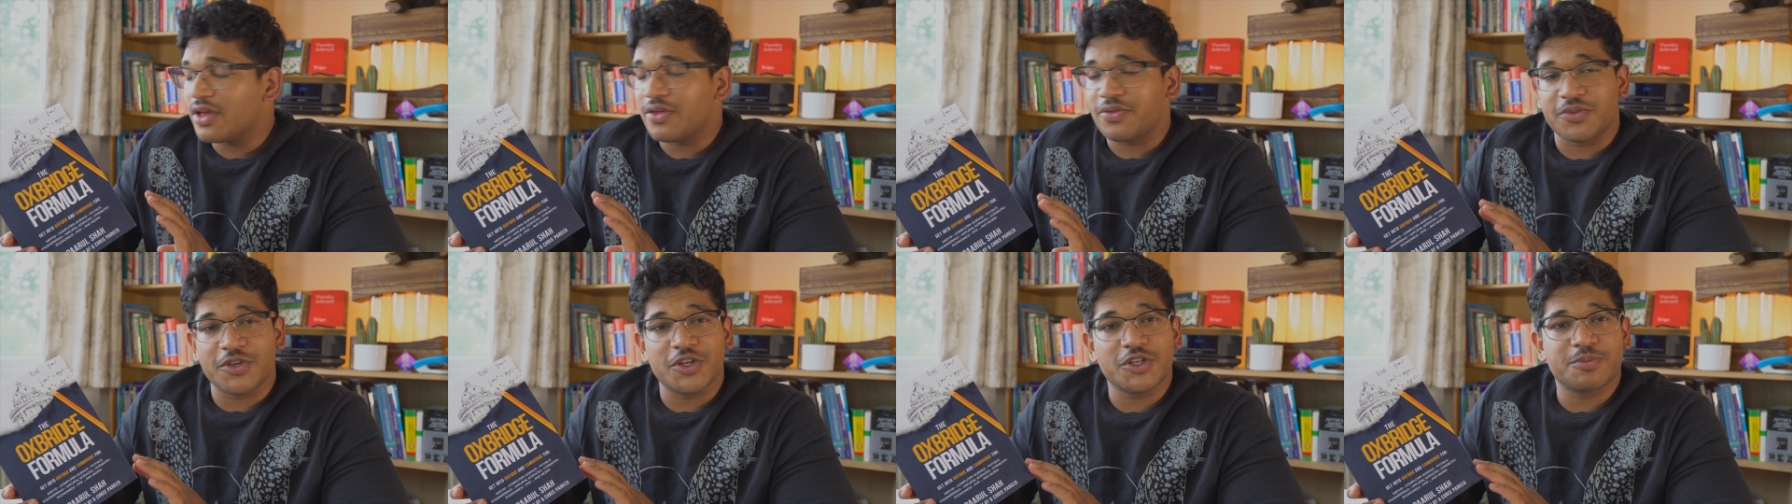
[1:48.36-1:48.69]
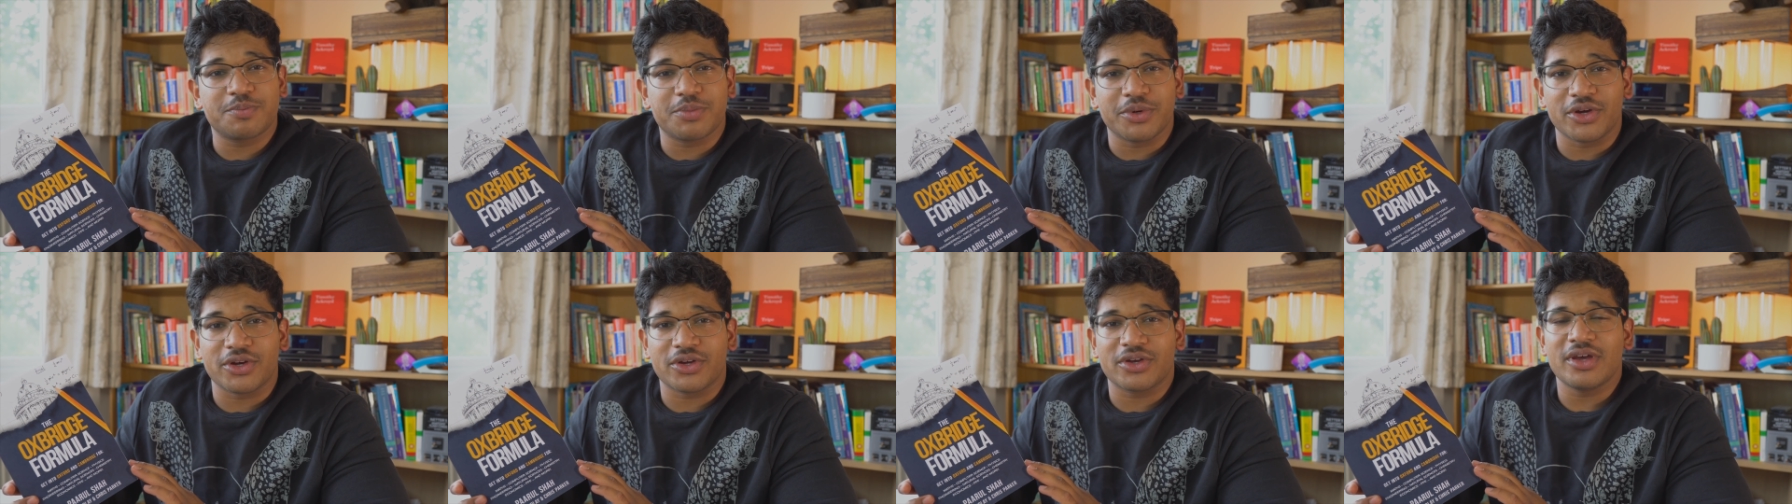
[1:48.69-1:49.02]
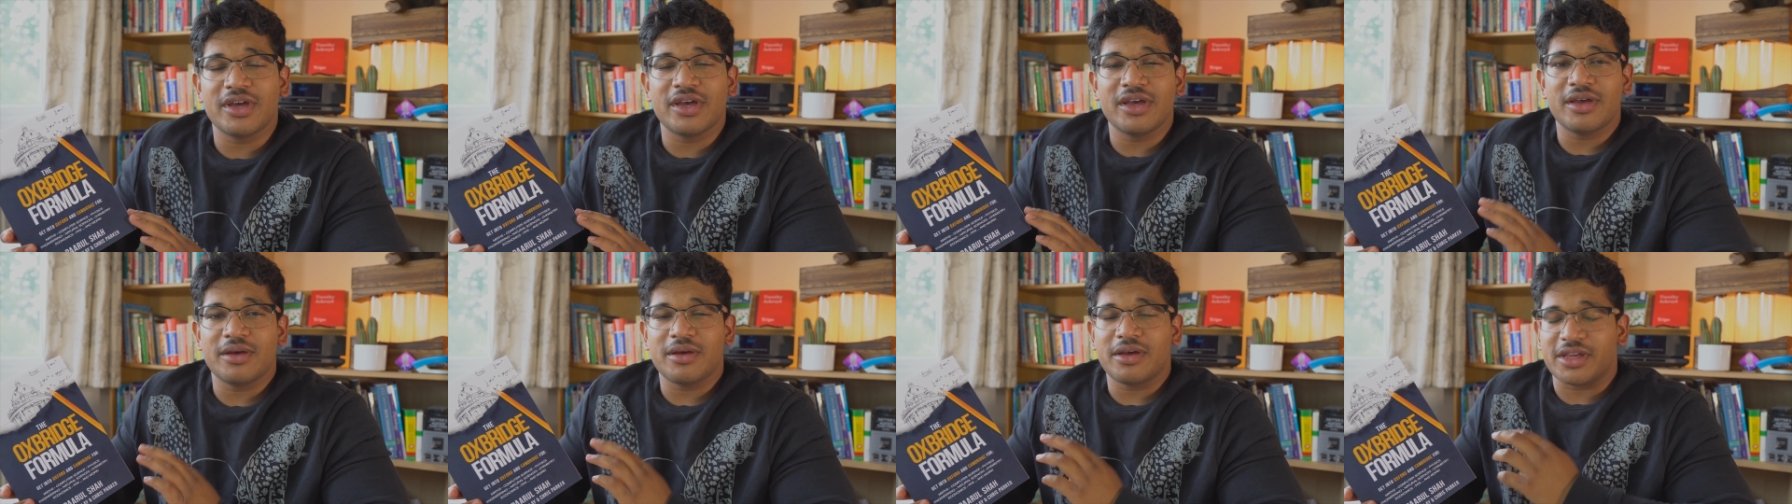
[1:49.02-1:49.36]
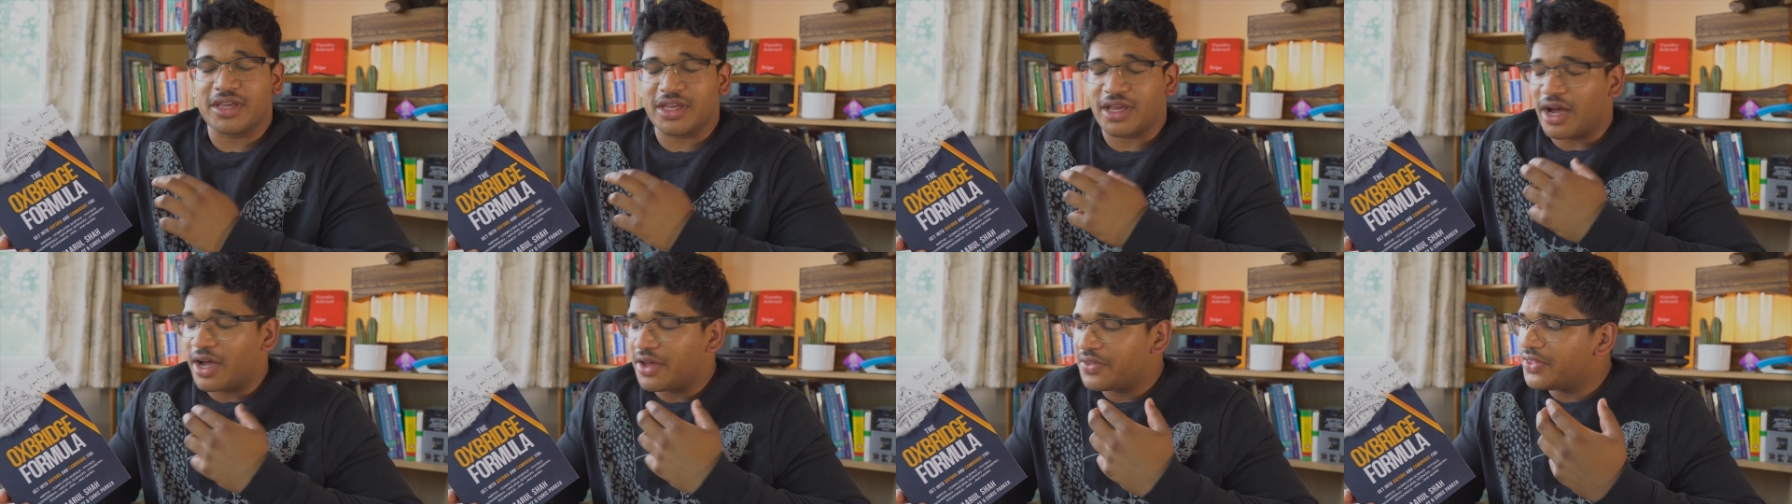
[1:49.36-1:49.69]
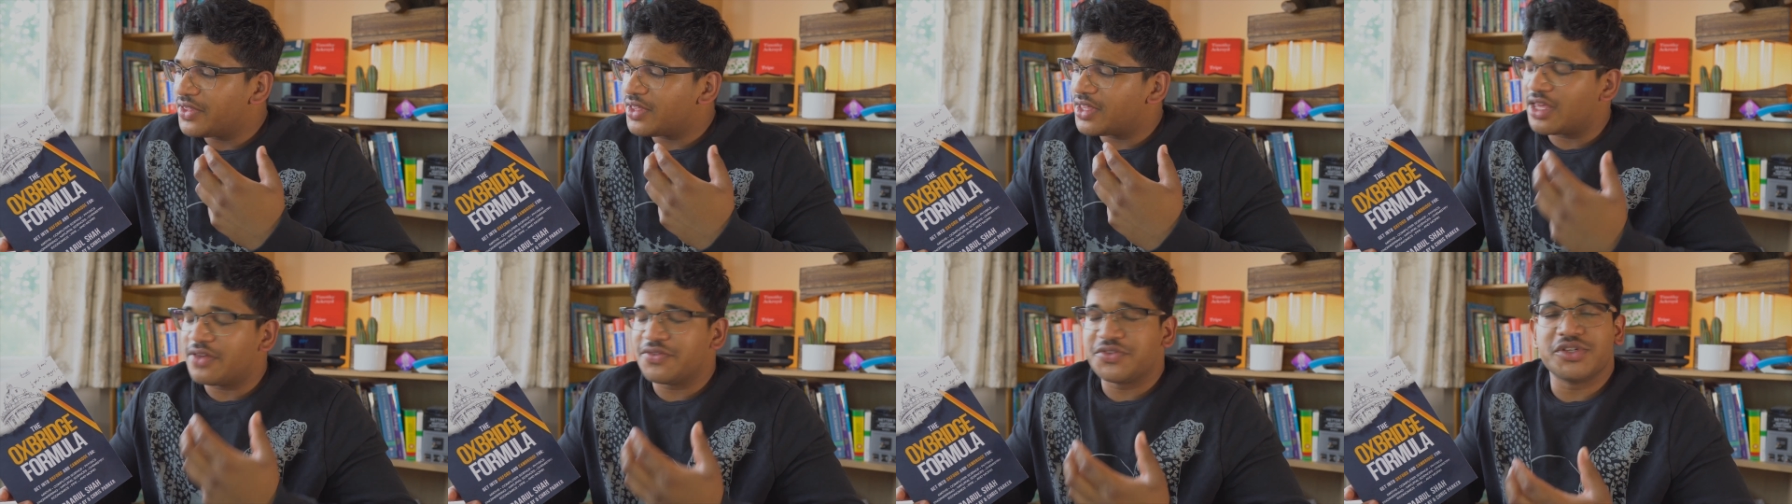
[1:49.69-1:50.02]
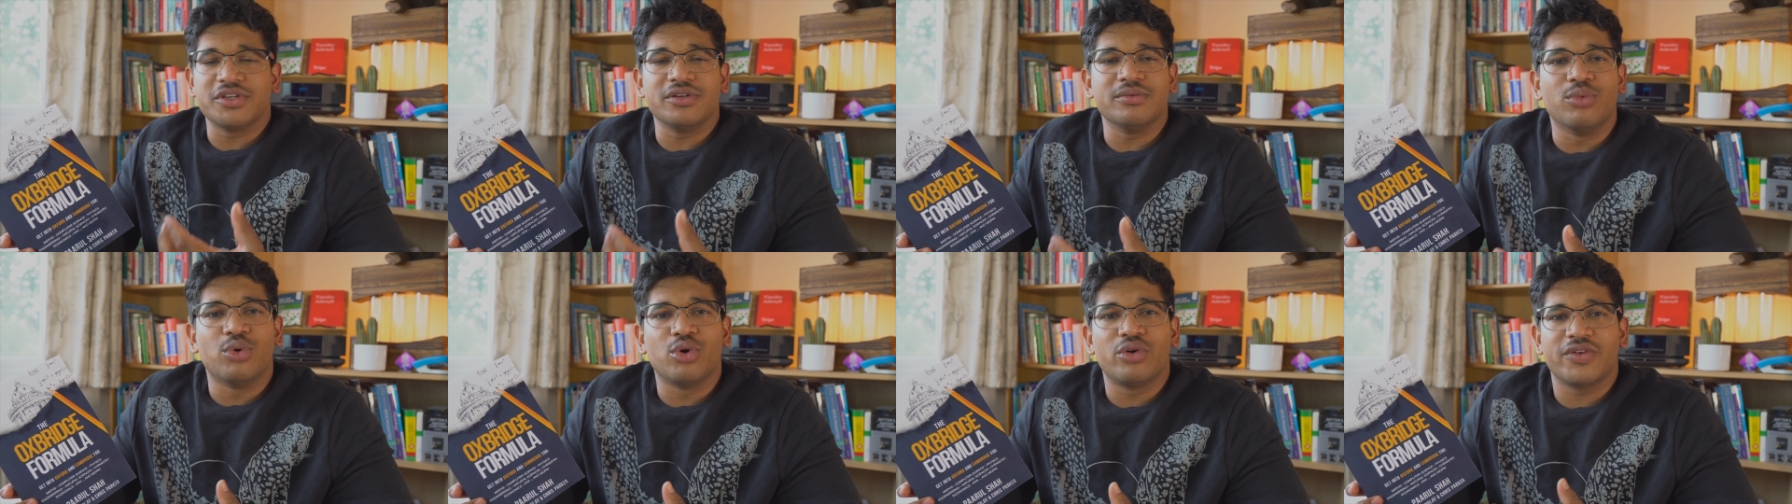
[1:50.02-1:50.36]
this book I think gives
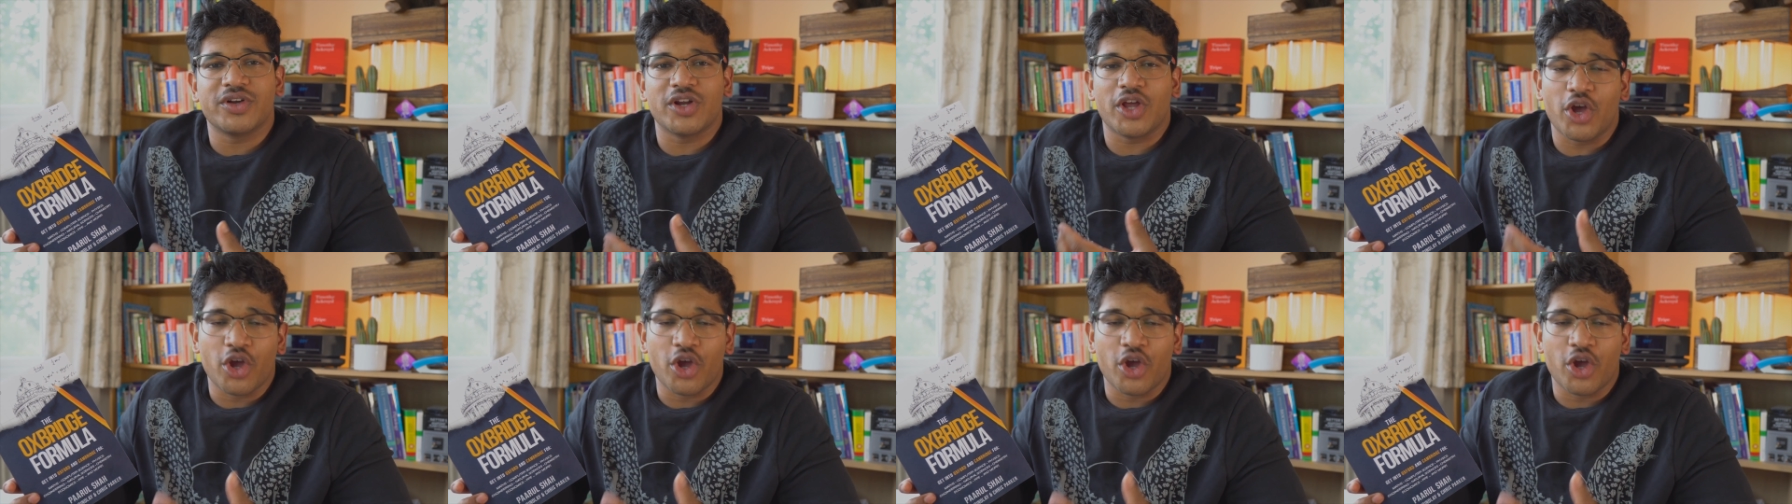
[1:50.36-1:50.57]
you more of an